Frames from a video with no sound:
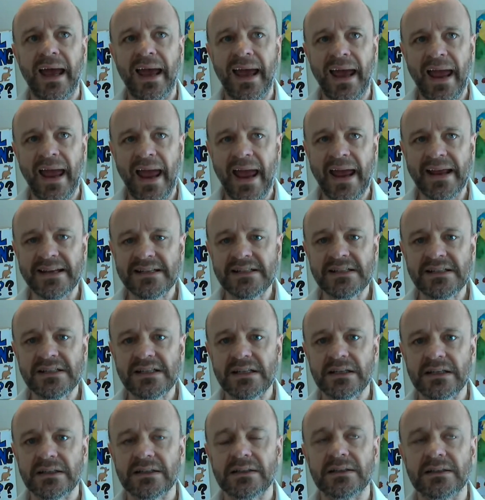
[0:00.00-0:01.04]

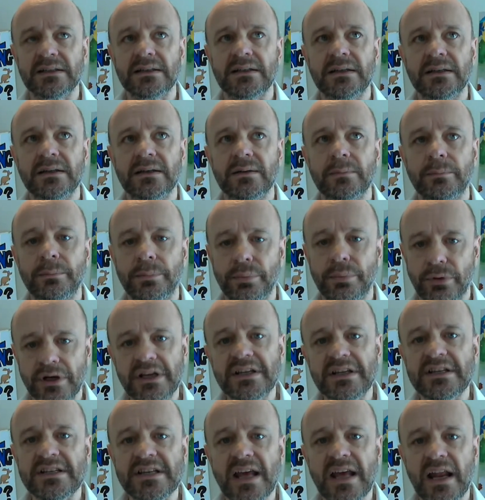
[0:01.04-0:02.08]
and
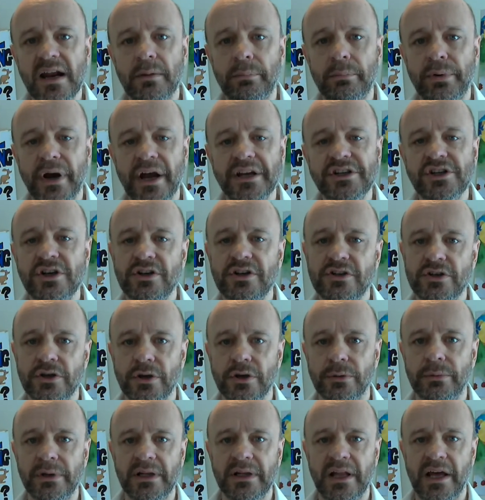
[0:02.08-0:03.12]
bring celebration to
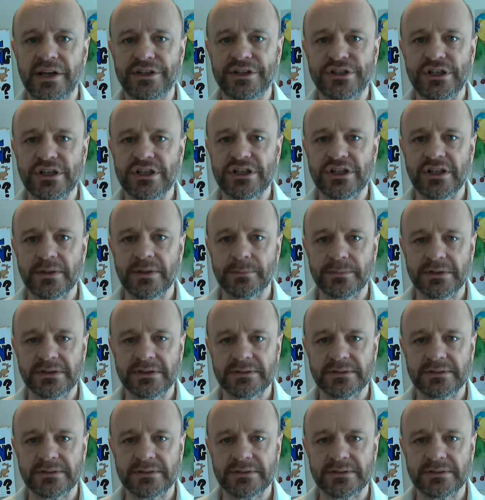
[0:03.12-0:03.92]
your relationship.